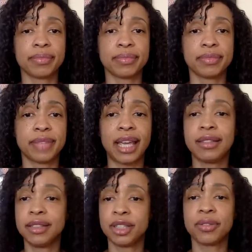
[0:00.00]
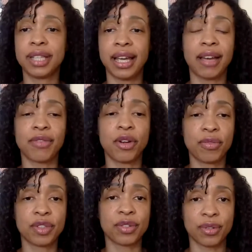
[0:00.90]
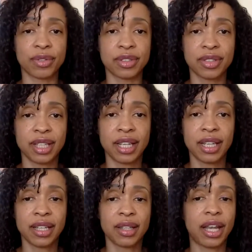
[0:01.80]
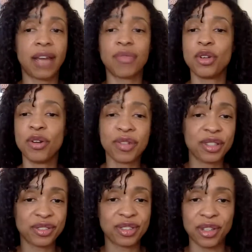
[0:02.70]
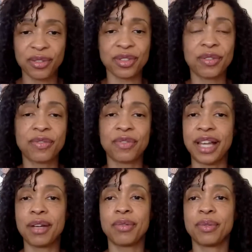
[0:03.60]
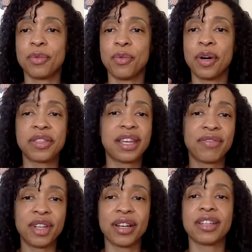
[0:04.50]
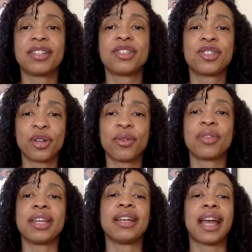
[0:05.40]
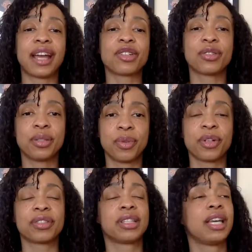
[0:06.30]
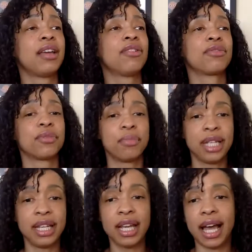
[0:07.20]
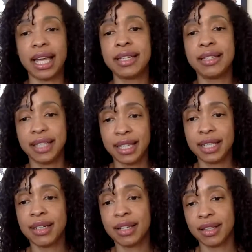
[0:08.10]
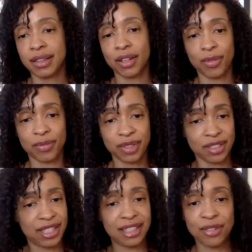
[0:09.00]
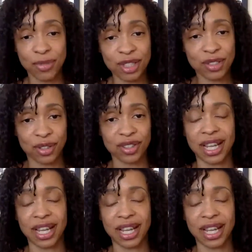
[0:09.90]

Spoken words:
They literally have no results. They have no results of like what they've done to show that it actually works. For me, I did the research.